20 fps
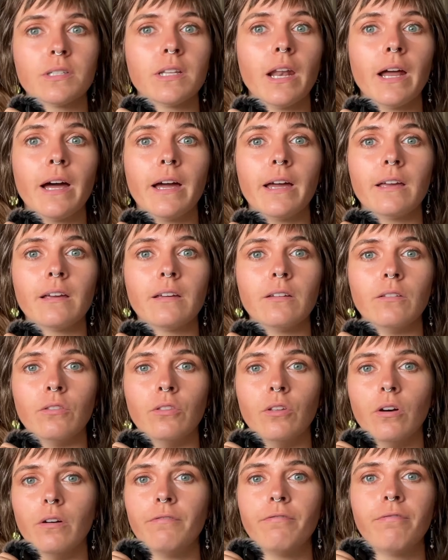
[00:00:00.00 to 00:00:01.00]
like
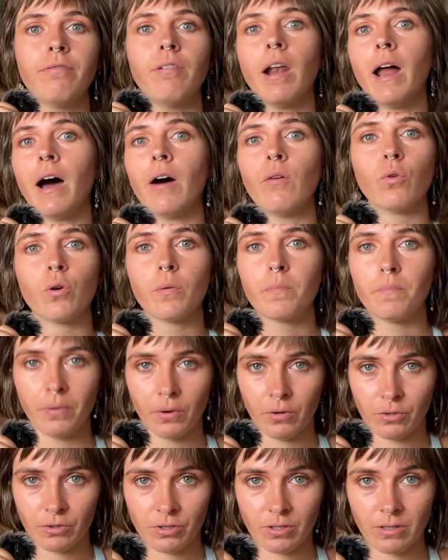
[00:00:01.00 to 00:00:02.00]
the flower
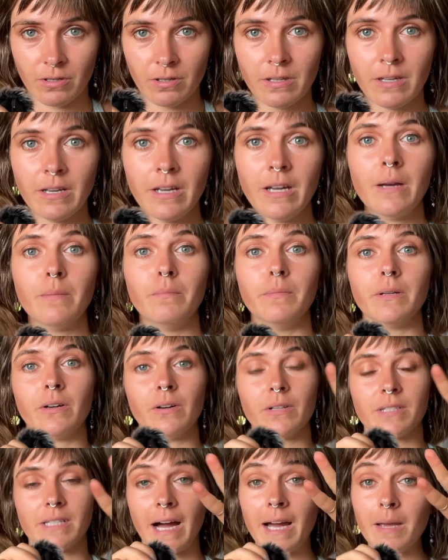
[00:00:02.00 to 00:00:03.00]
puzzle
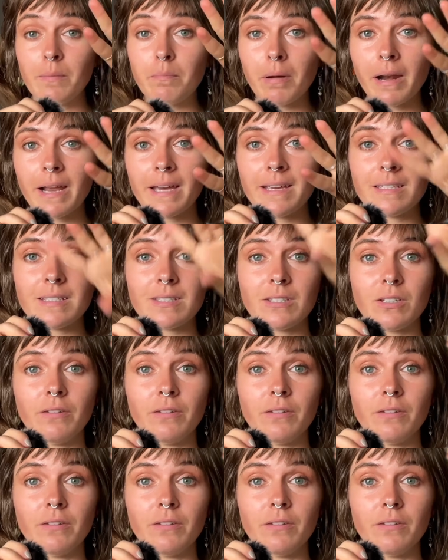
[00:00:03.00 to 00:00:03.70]
because I placed the